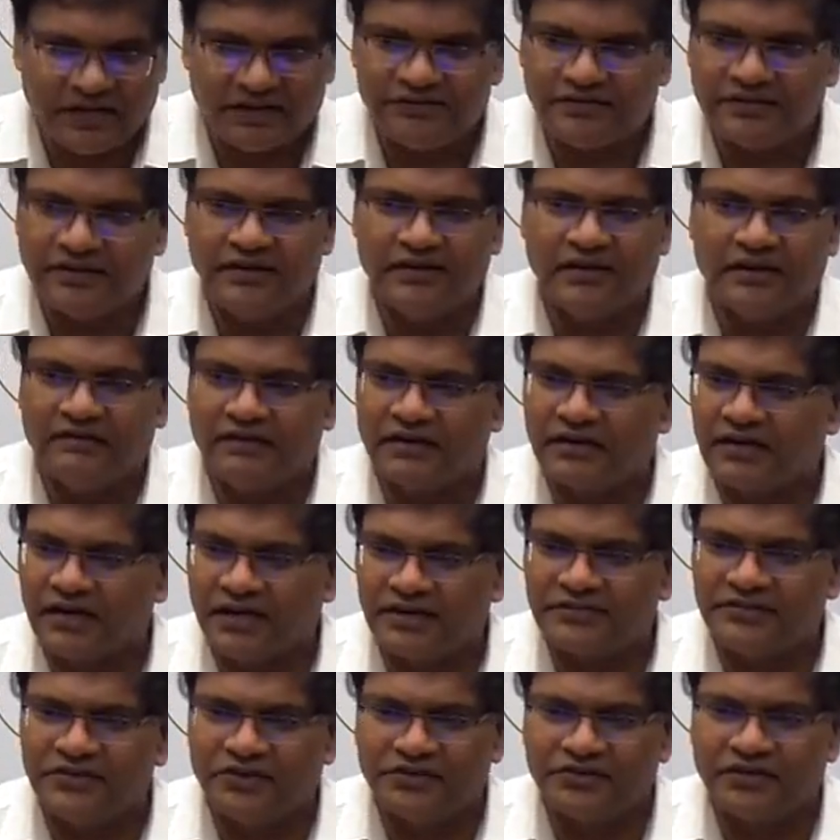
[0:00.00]
we can see in our
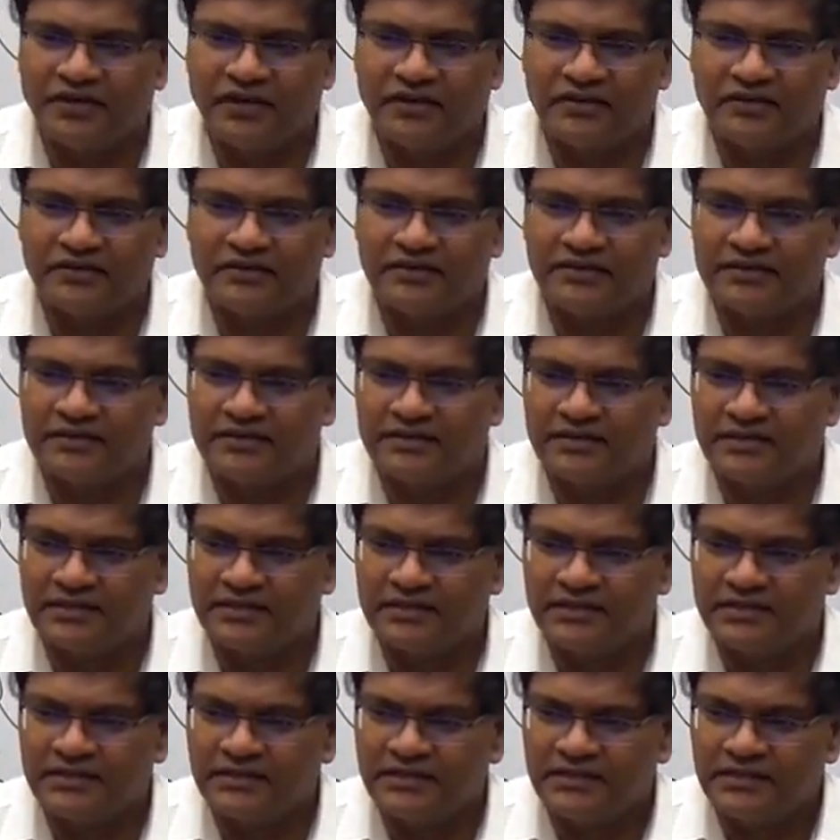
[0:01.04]
class notes also.
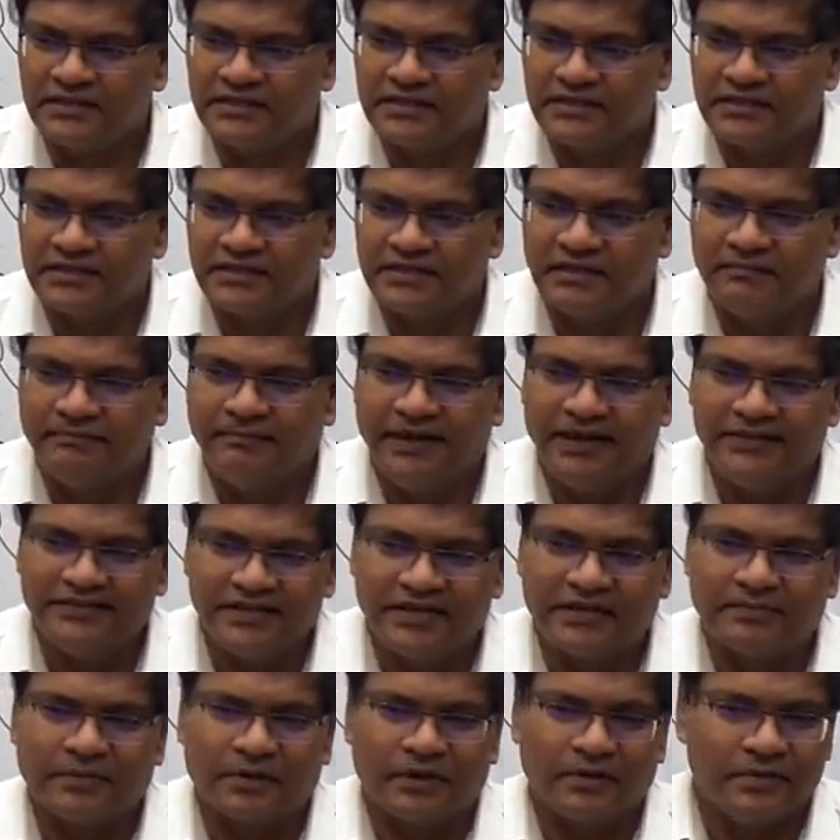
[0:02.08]
The
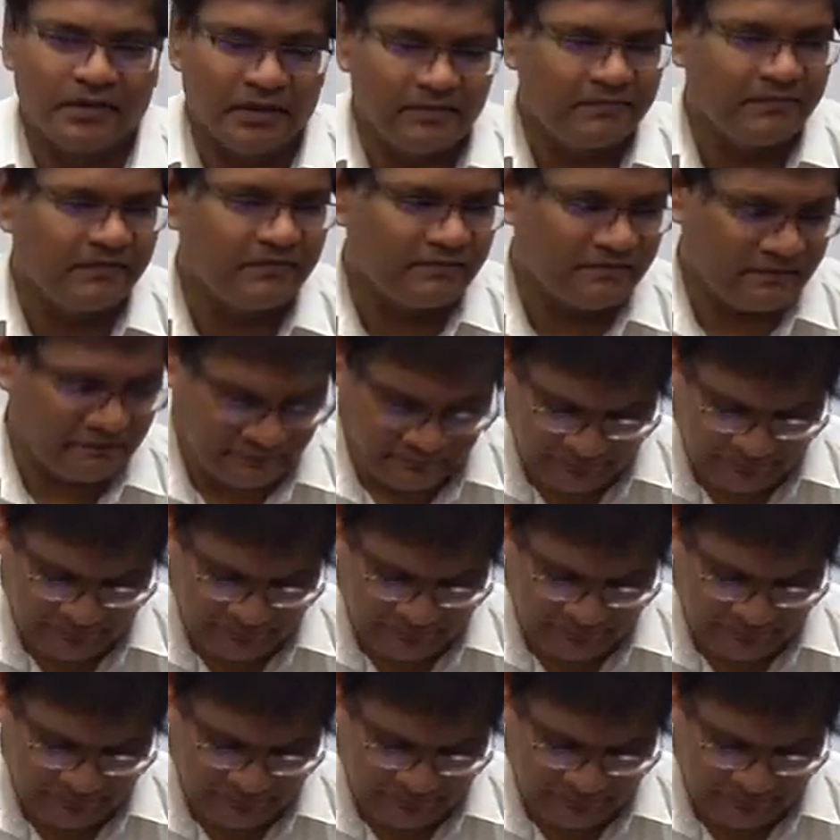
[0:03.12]
basic problem